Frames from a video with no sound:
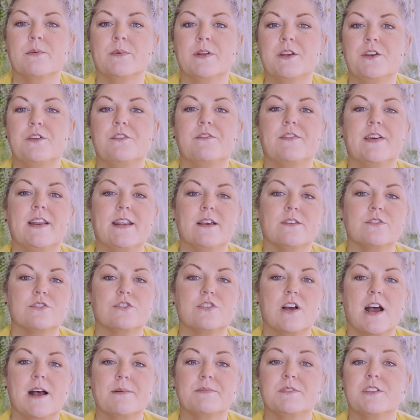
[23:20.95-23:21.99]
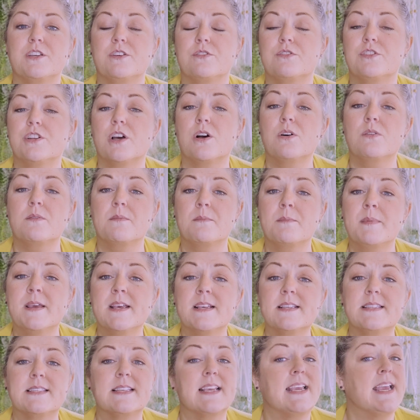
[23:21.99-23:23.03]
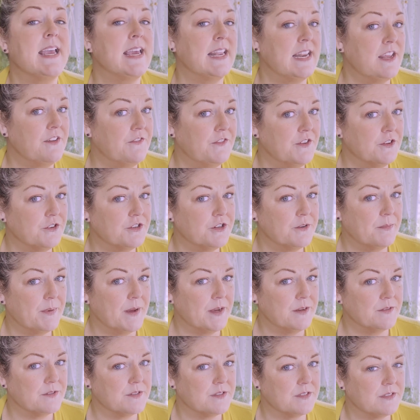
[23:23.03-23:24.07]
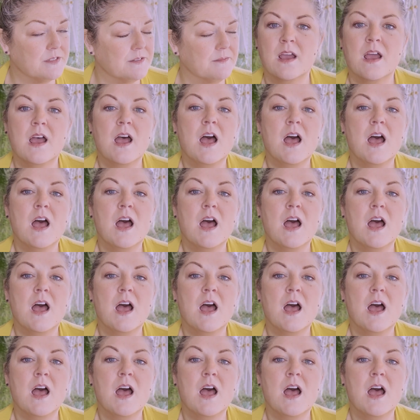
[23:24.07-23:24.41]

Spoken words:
when new videos drop so you don't miss any future posts.